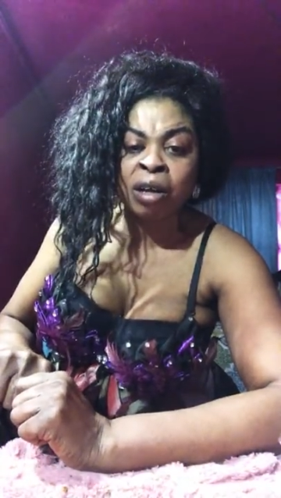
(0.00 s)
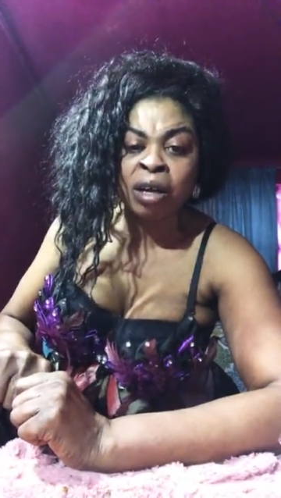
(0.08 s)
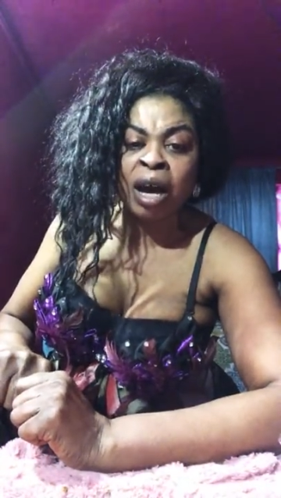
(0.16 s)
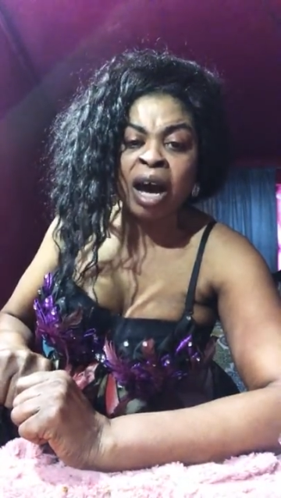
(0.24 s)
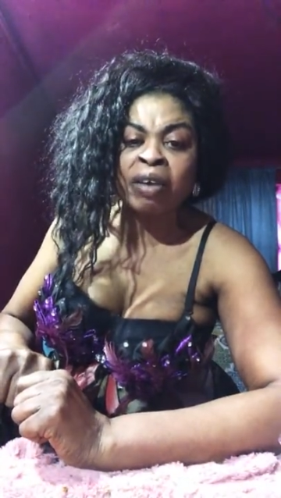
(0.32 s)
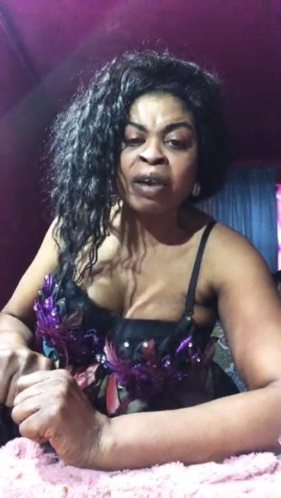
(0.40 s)

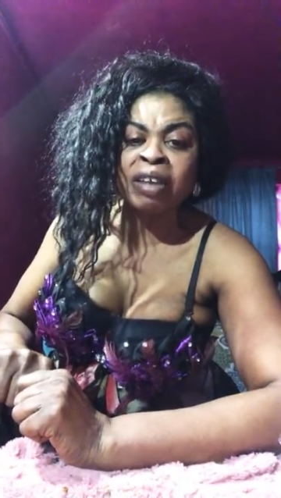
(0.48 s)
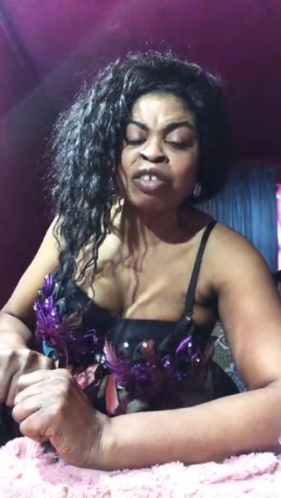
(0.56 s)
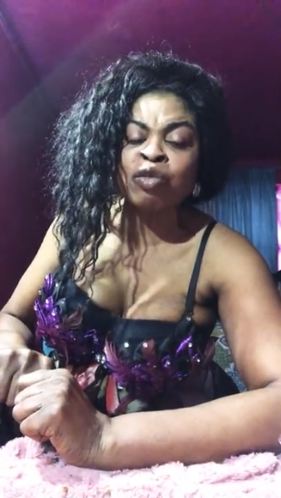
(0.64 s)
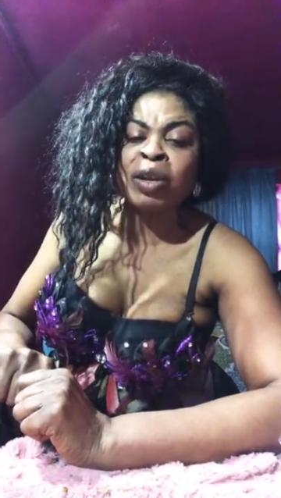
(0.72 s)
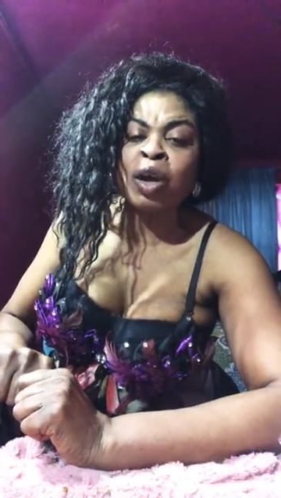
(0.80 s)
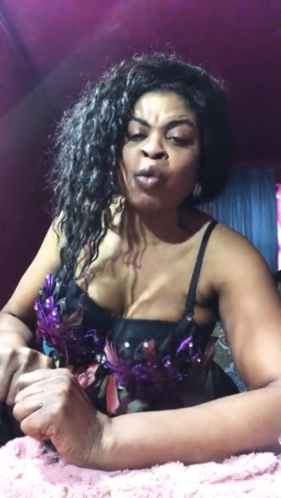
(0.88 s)
Cause
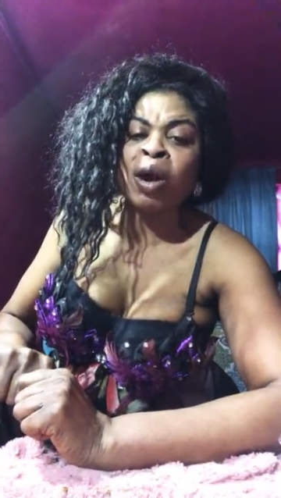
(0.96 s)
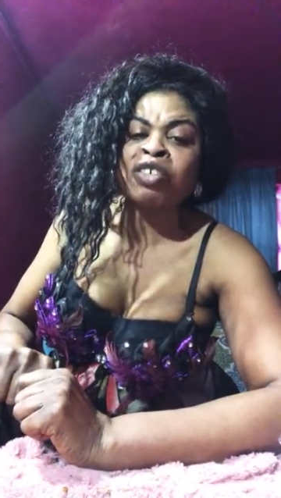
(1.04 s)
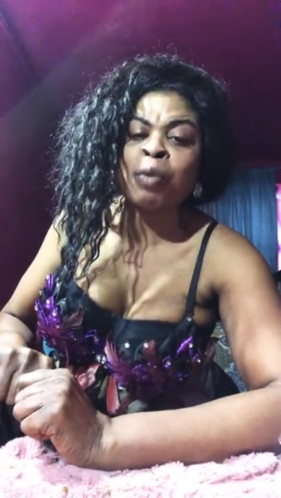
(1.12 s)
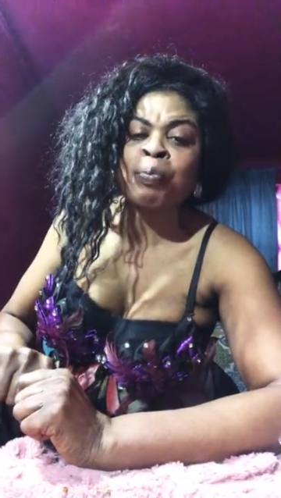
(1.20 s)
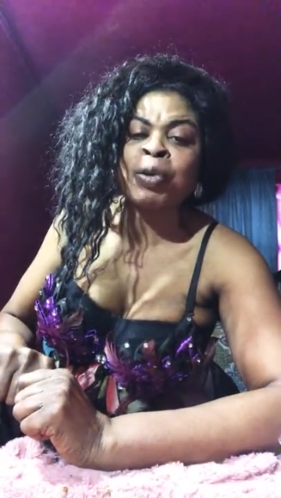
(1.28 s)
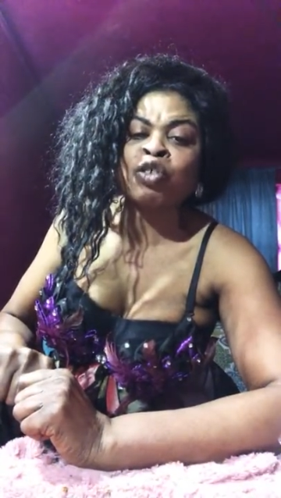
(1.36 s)
crutches when you wash
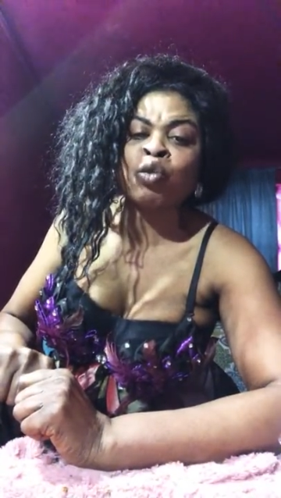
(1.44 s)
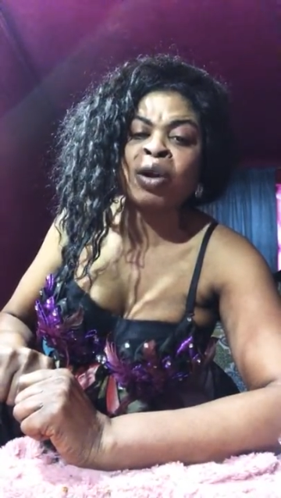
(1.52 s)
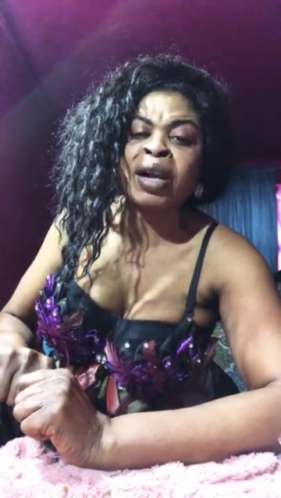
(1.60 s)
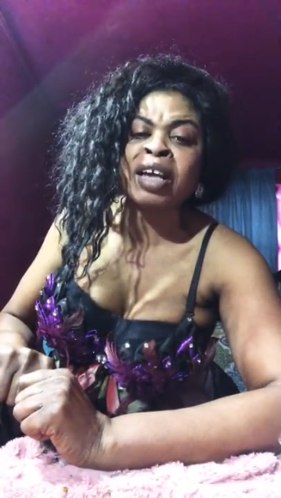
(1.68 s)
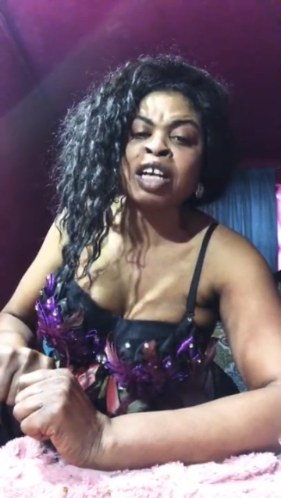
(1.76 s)
your piss all night,